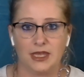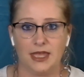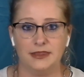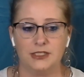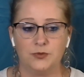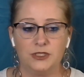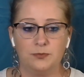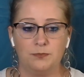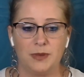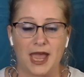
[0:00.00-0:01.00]
And this was
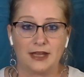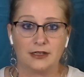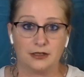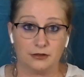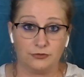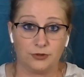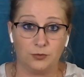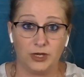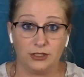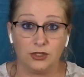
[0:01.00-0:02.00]
back
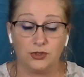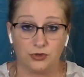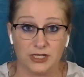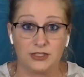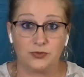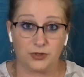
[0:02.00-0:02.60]
from when the Greeks